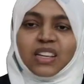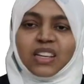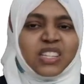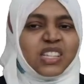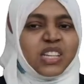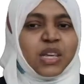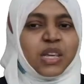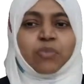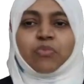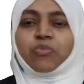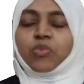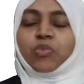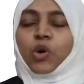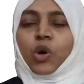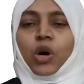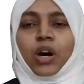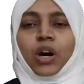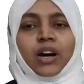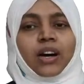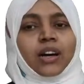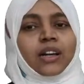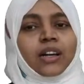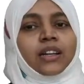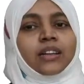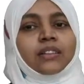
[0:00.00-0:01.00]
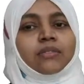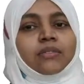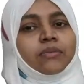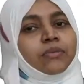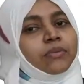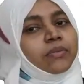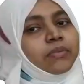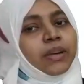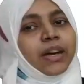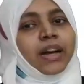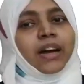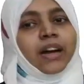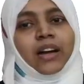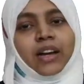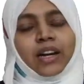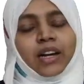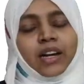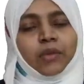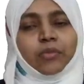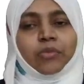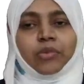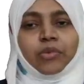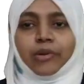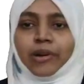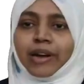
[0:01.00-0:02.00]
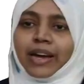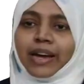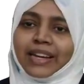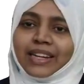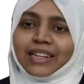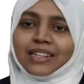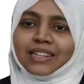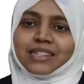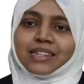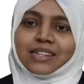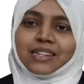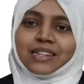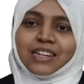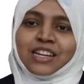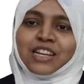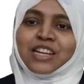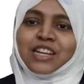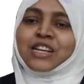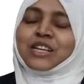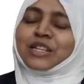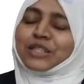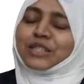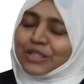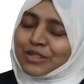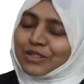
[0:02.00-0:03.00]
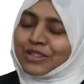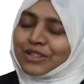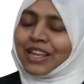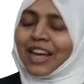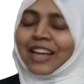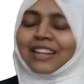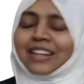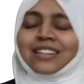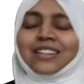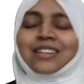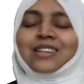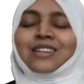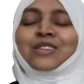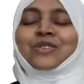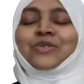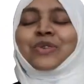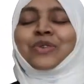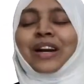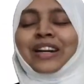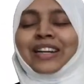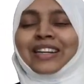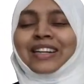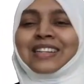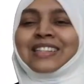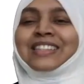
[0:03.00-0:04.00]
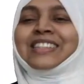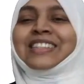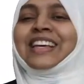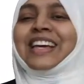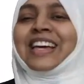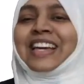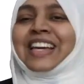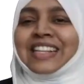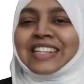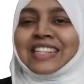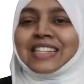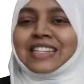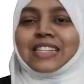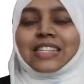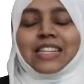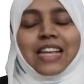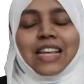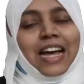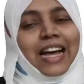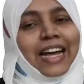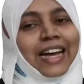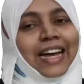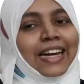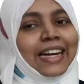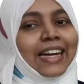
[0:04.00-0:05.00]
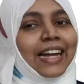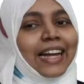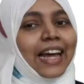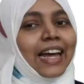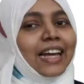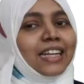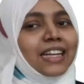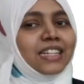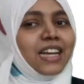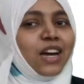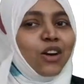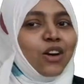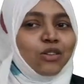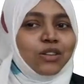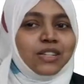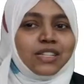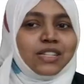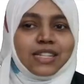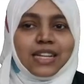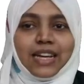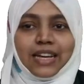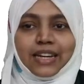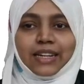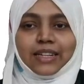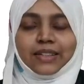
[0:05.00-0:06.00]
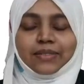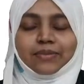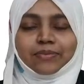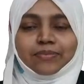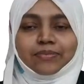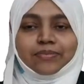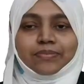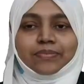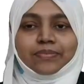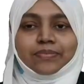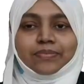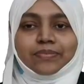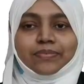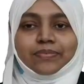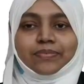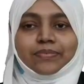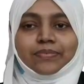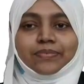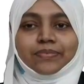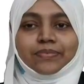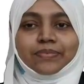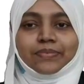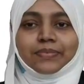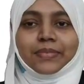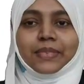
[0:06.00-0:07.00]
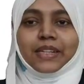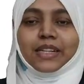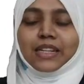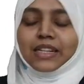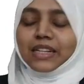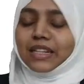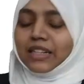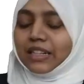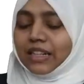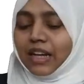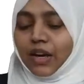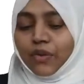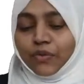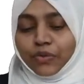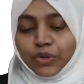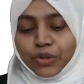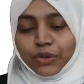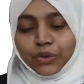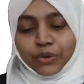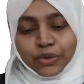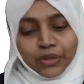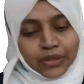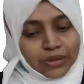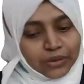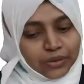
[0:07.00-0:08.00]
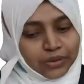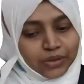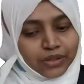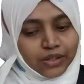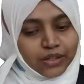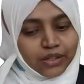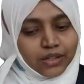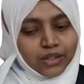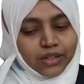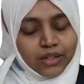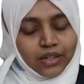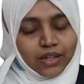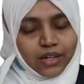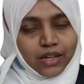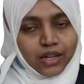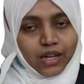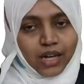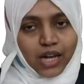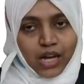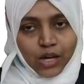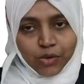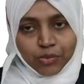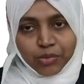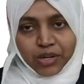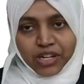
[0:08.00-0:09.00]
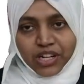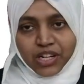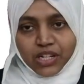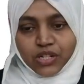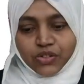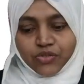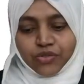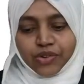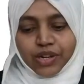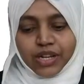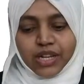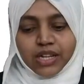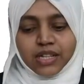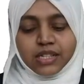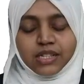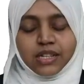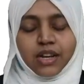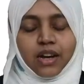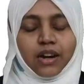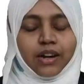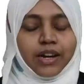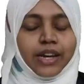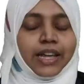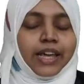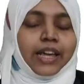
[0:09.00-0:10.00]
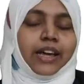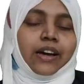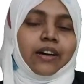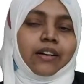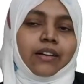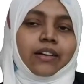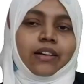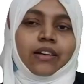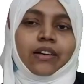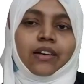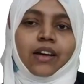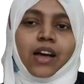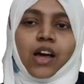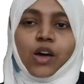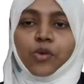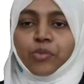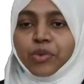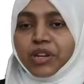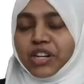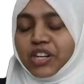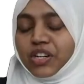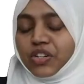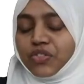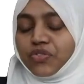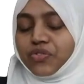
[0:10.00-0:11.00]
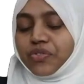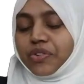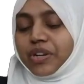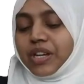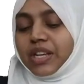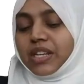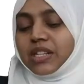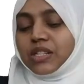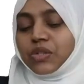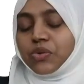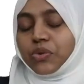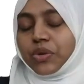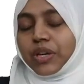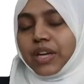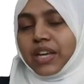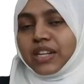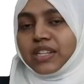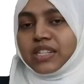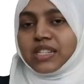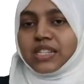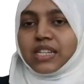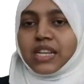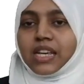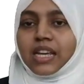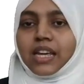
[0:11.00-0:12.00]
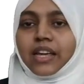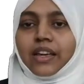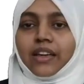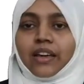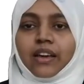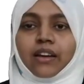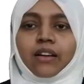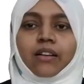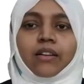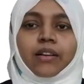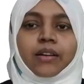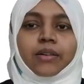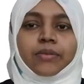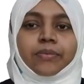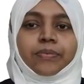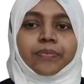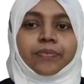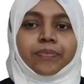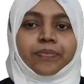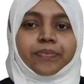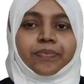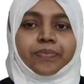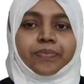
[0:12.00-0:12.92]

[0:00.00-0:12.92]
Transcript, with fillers: See, poor Arab, right? So that is what is inside and outside. Now you look. How many trees are here? How many trees you can see here?